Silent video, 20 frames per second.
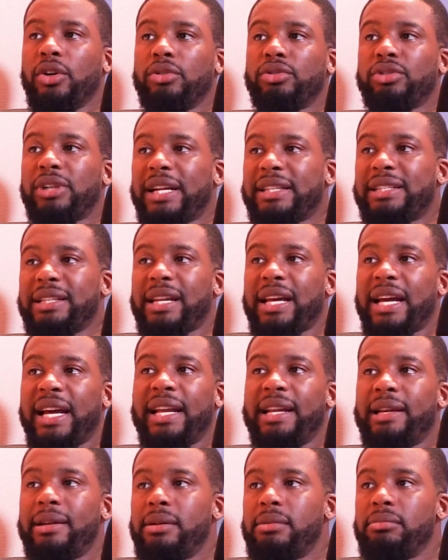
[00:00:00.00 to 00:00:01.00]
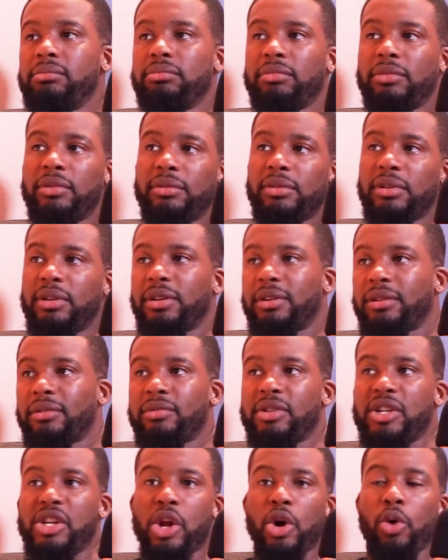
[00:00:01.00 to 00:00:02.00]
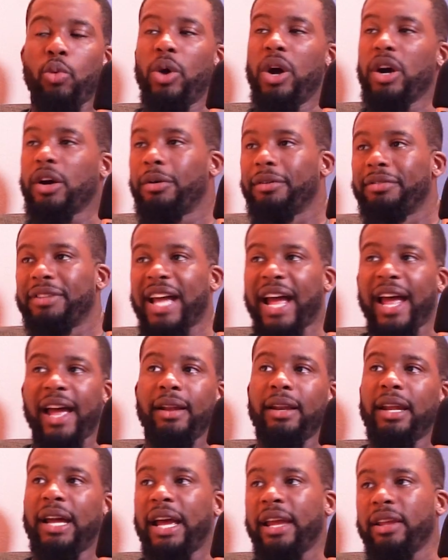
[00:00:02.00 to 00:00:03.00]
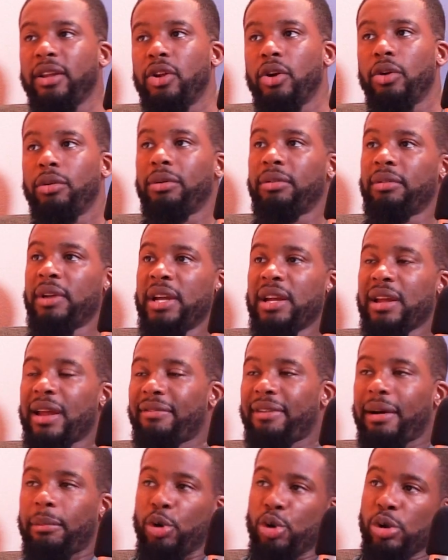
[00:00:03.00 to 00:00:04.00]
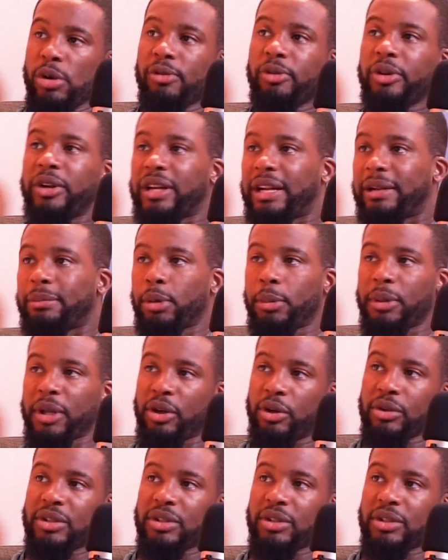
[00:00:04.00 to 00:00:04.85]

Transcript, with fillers: try to, like, you know, work with that. Like, you know, if, if I'm hoovering, that's probably a good